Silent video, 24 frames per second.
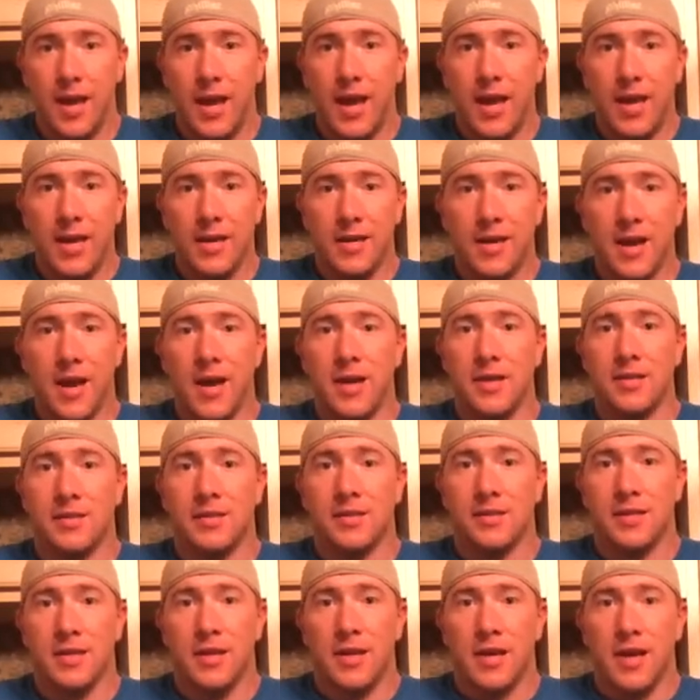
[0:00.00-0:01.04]
Hey
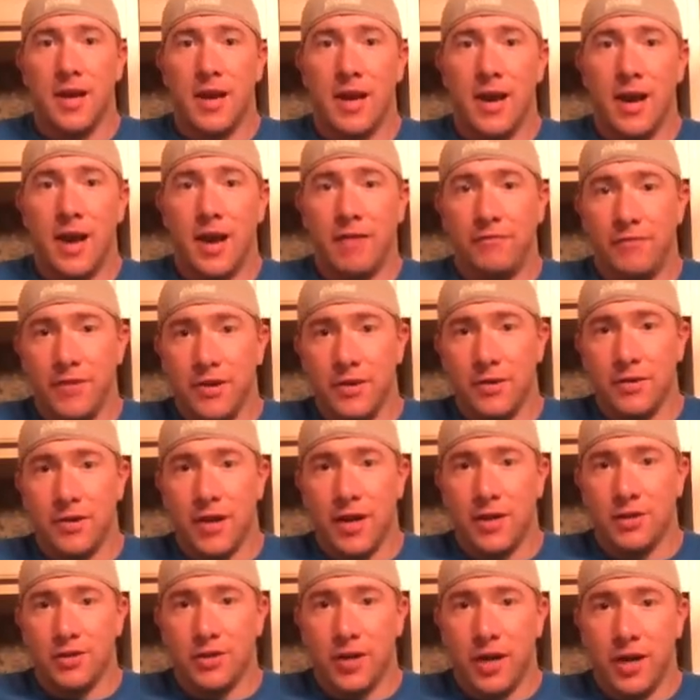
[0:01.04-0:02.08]
guys, I figured
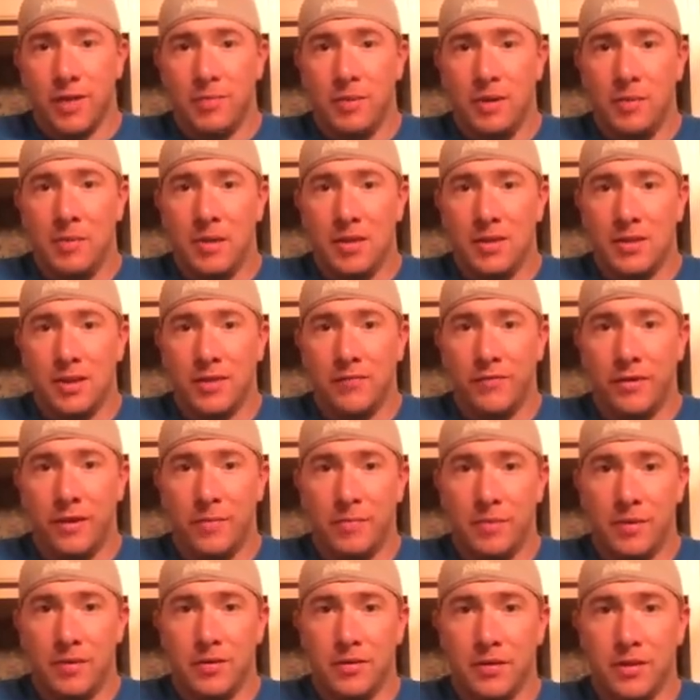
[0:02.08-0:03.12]
I'd try to bring myself
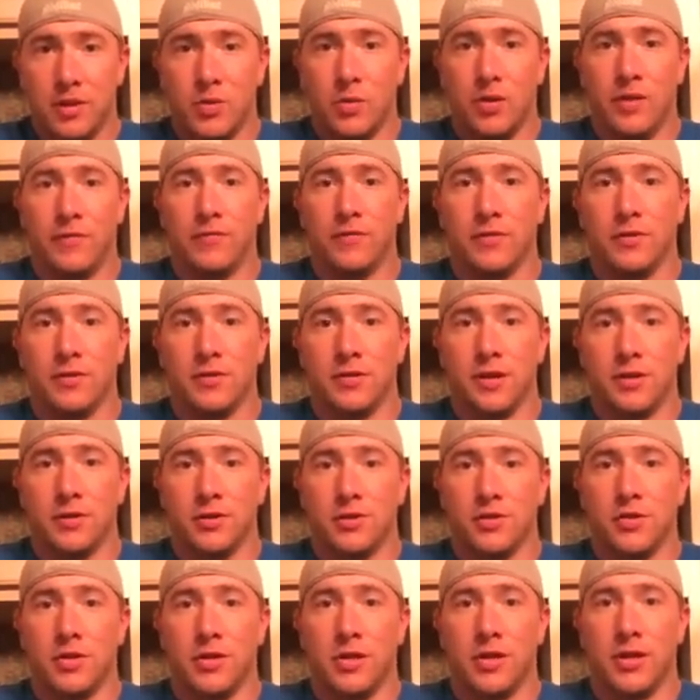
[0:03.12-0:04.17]
up into the 21st
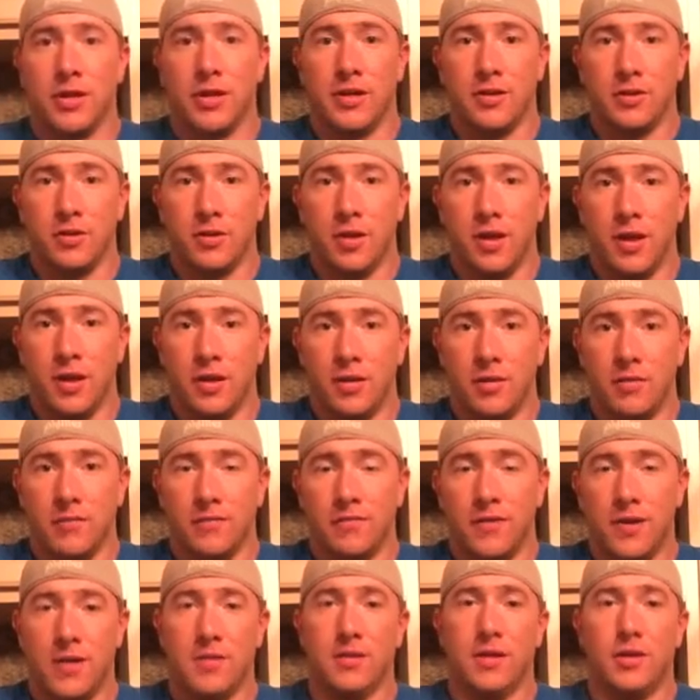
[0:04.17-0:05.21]
century and
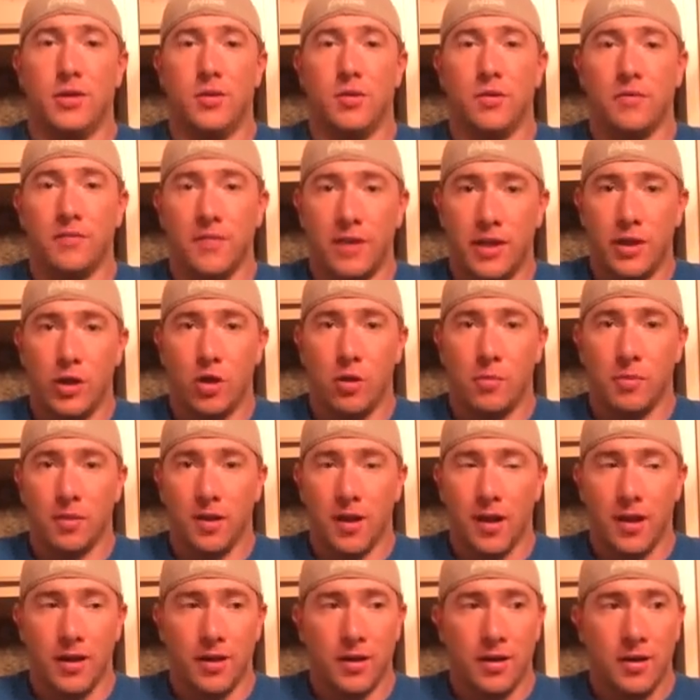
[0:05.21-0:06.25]
finally do a video
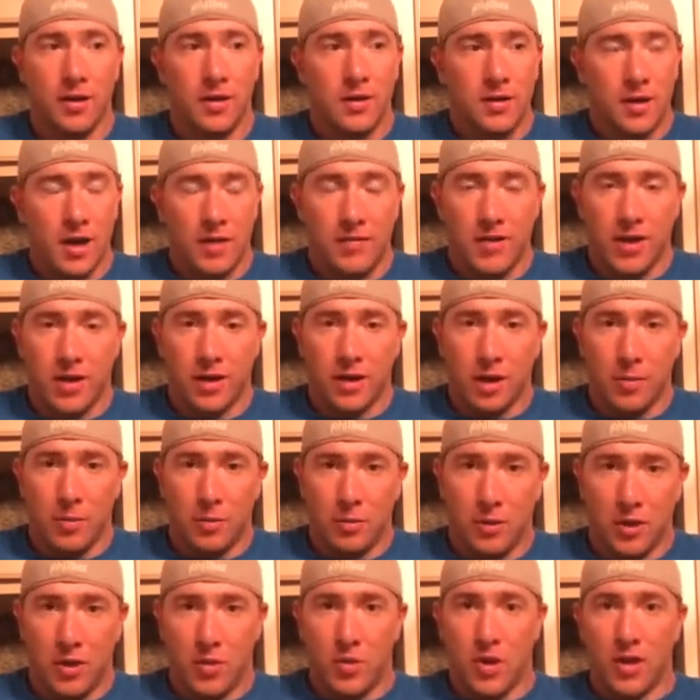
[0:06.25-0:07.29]
blog. I've had a
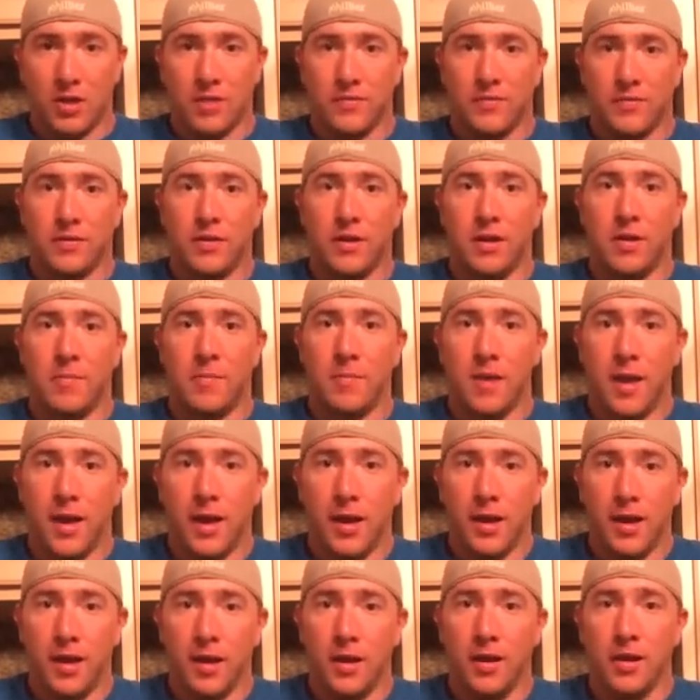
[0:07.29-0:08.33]
couple requests for them
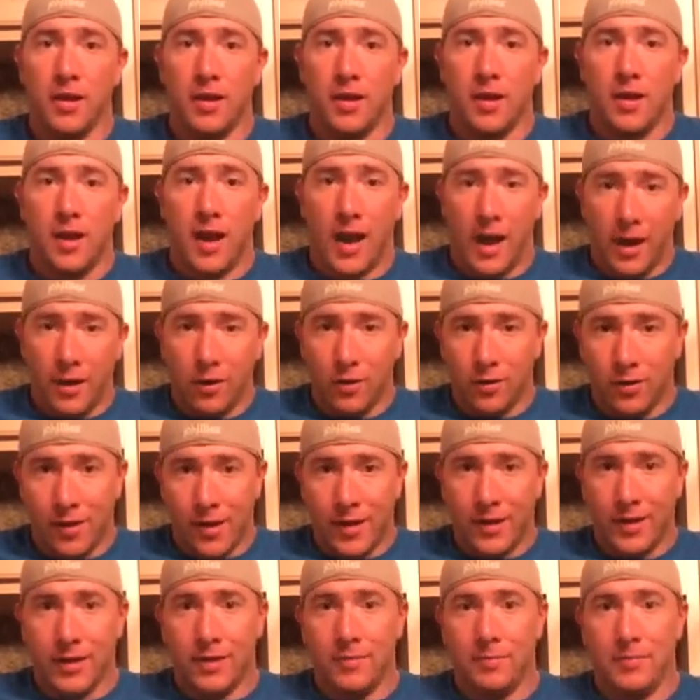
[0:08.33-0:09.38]
and I don't
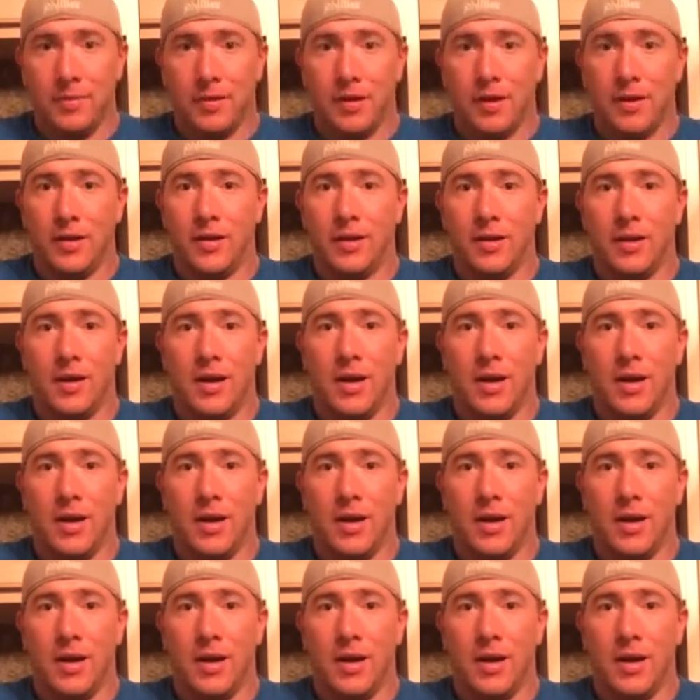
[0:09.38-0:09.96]
like it, but